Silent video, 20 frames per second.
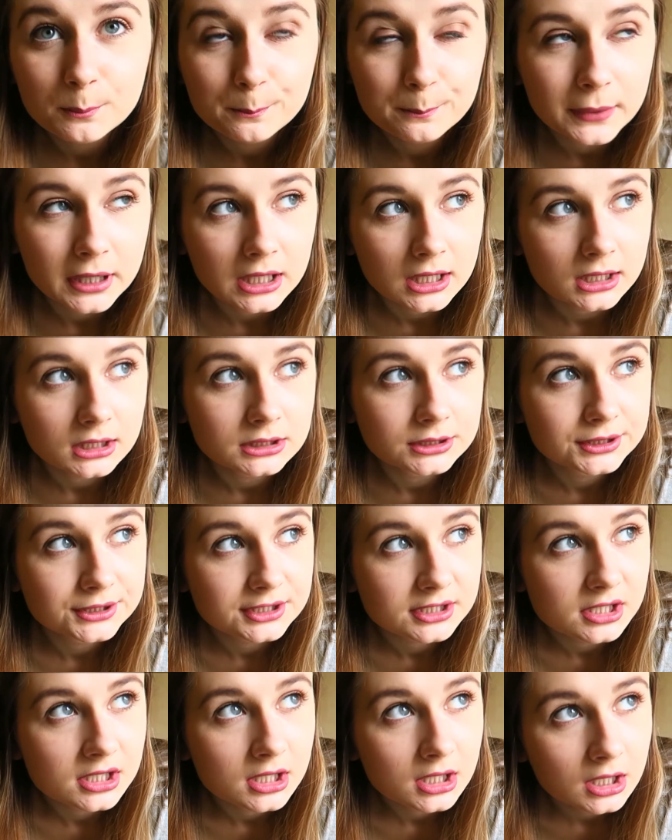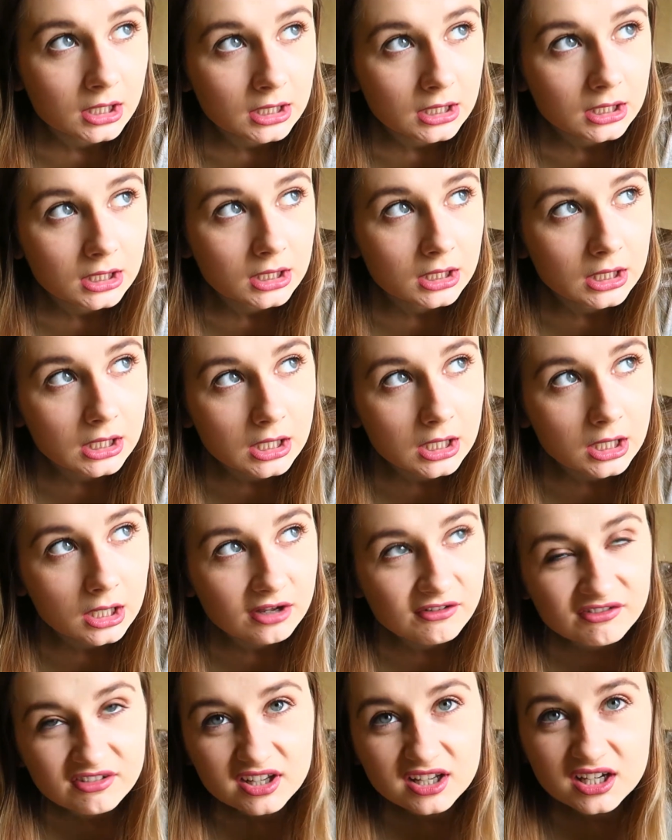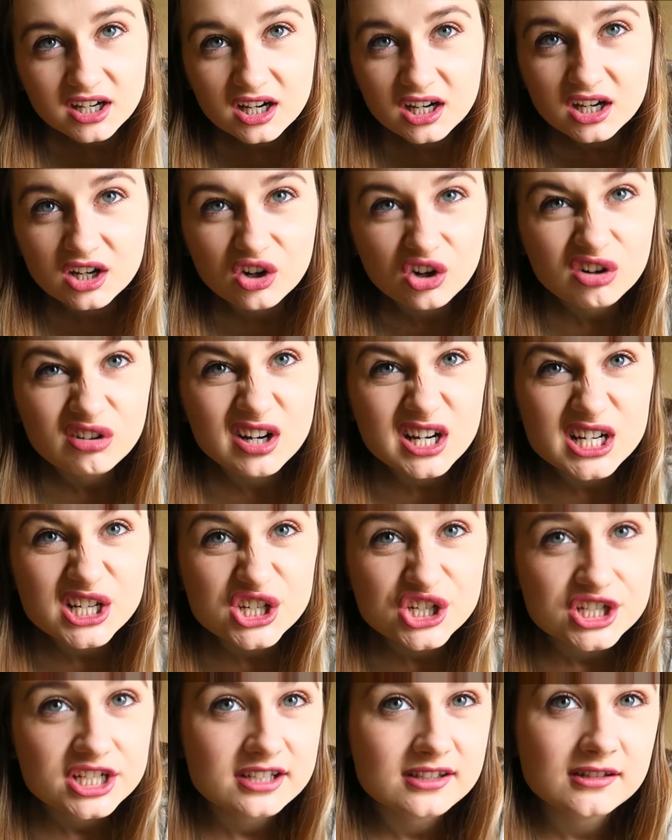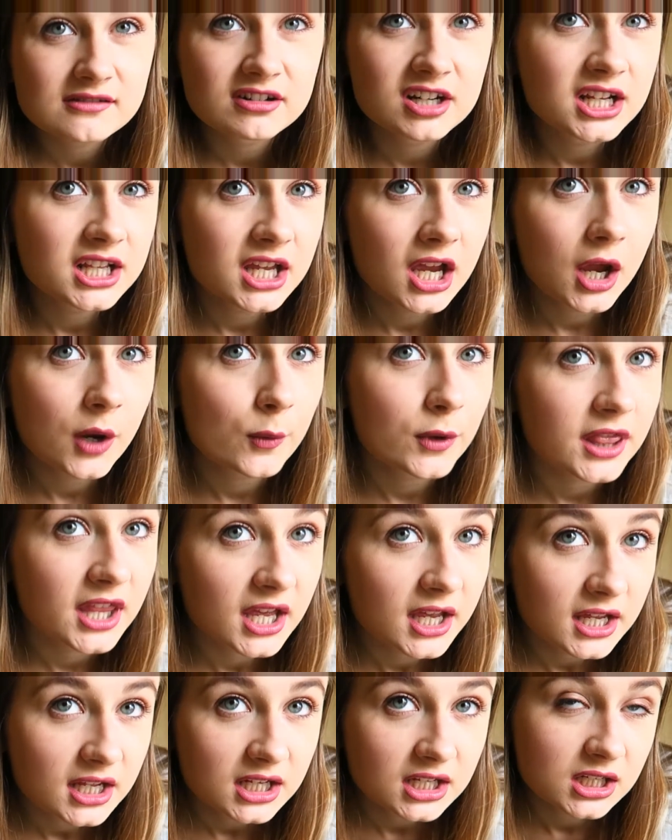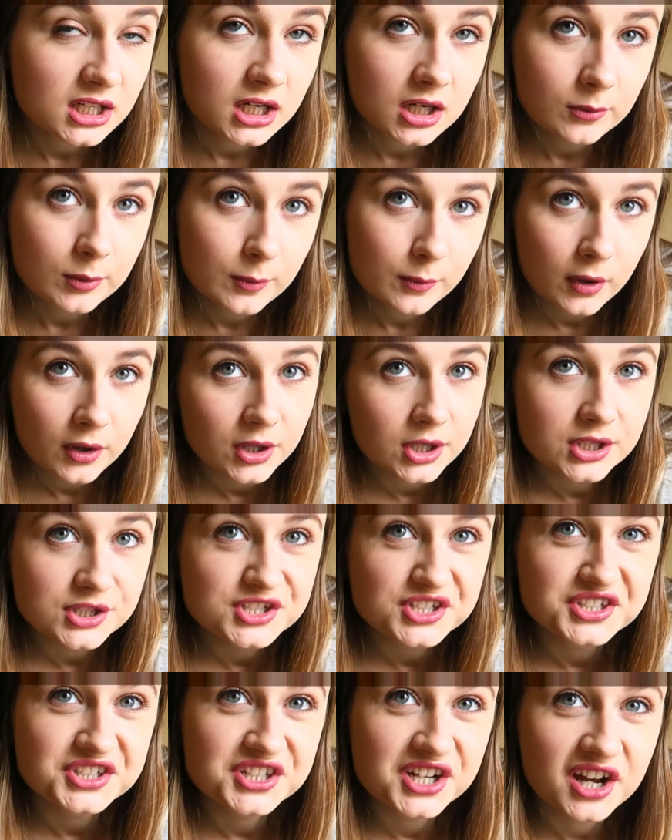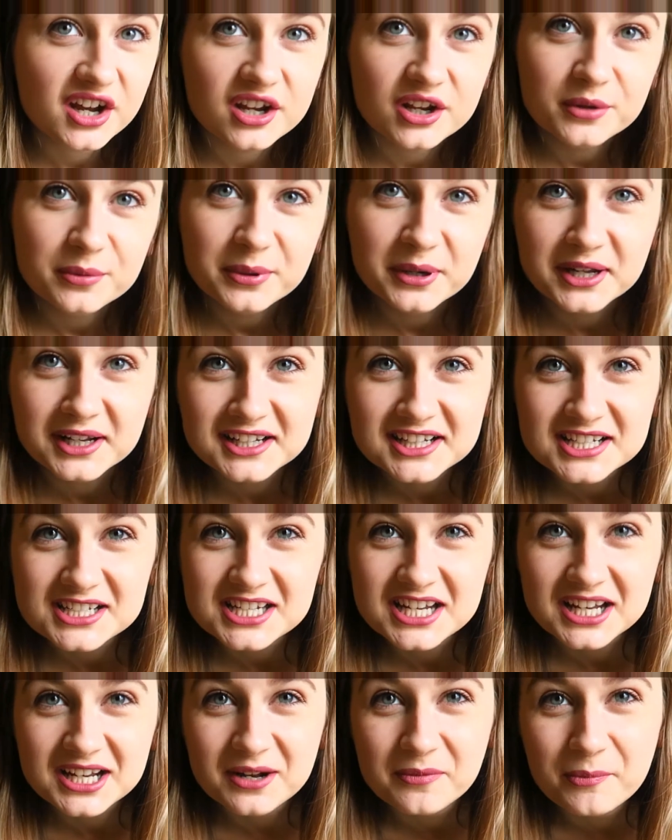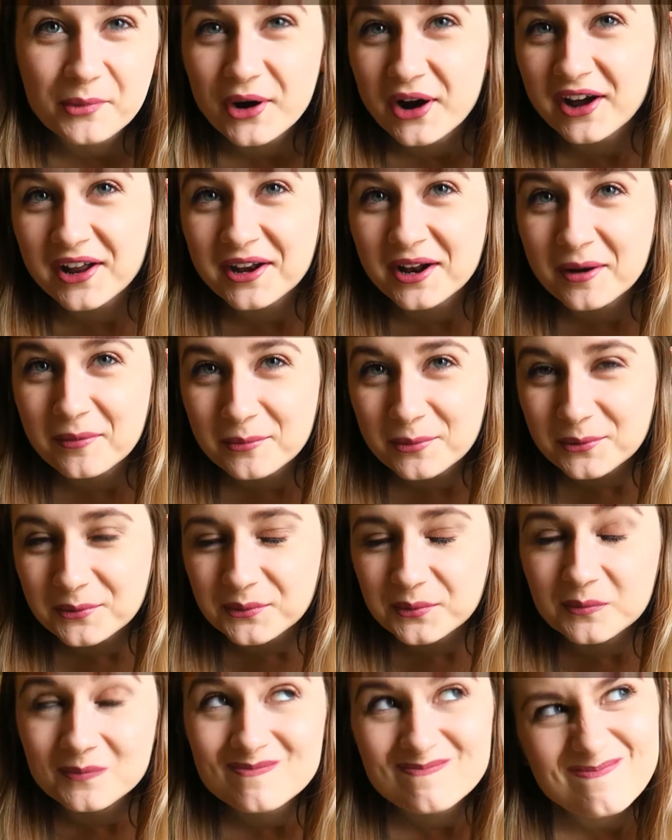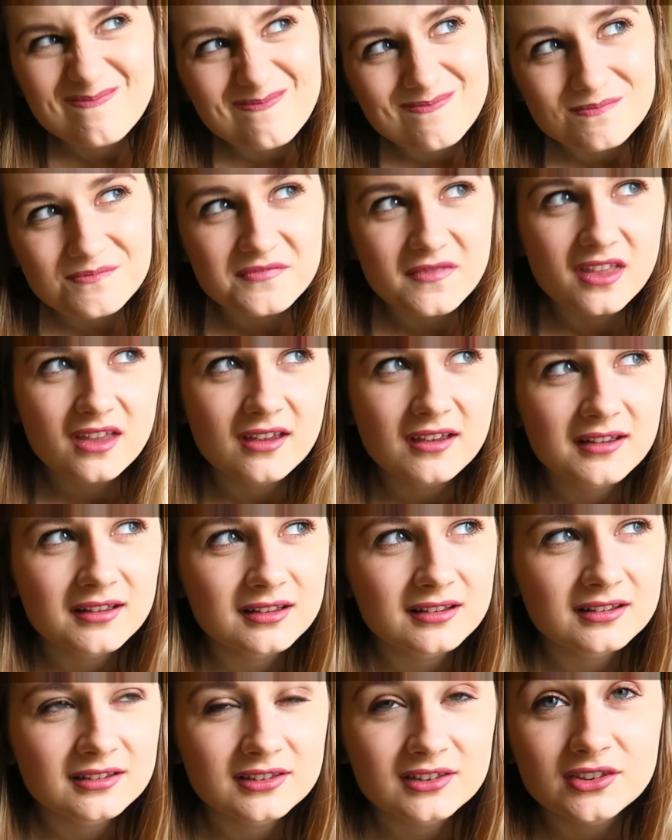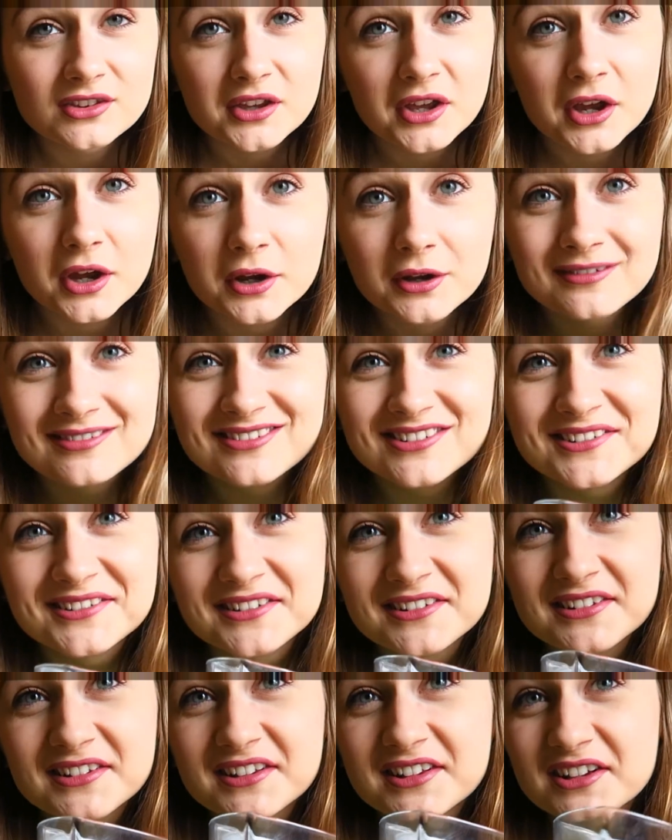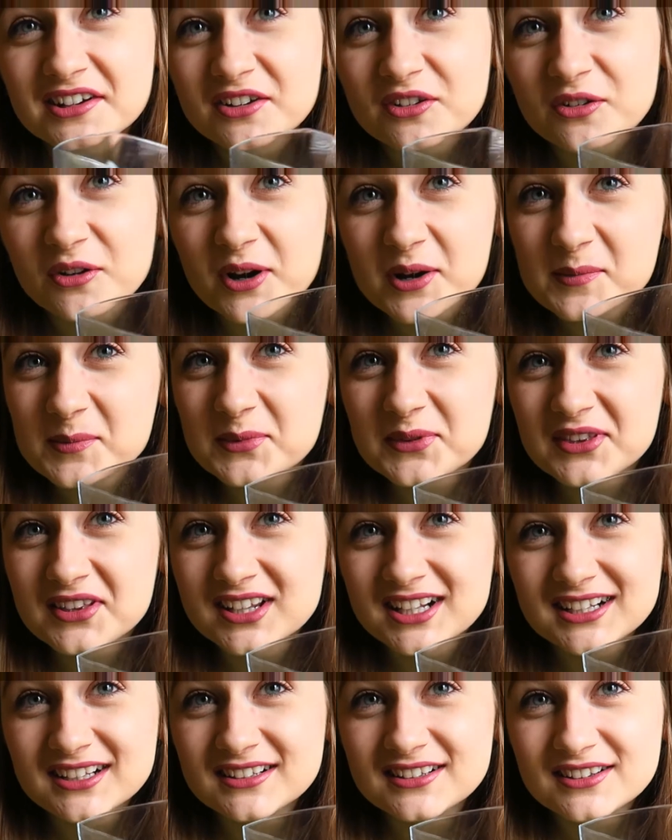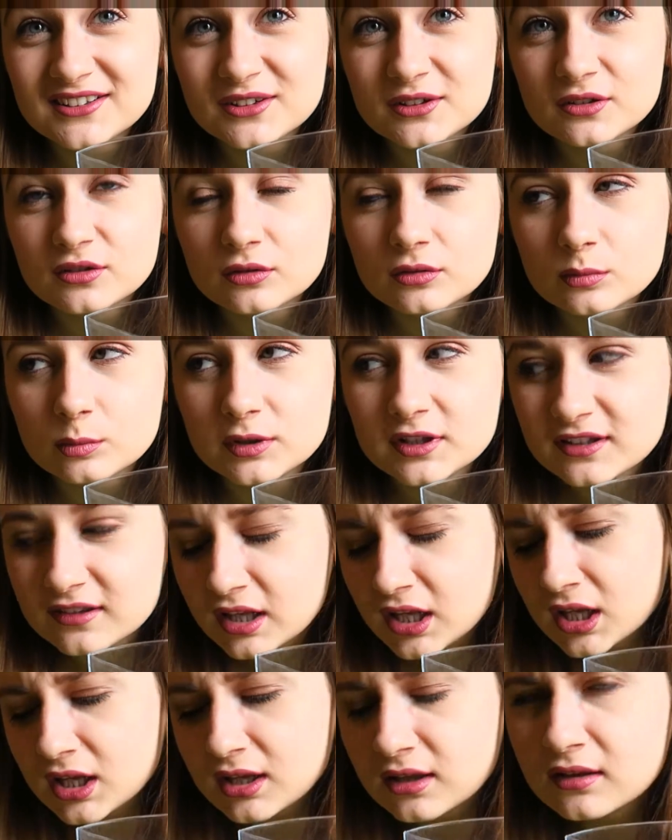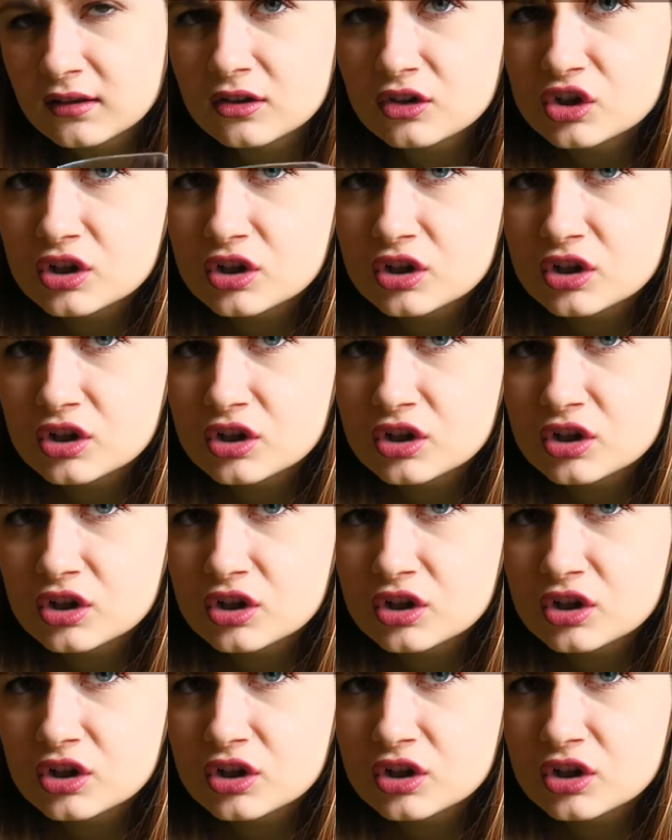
But I figure orange doesn't really go with that, and I can't be bothered to open a tin of pineapple. So, grapes and strawberries it is,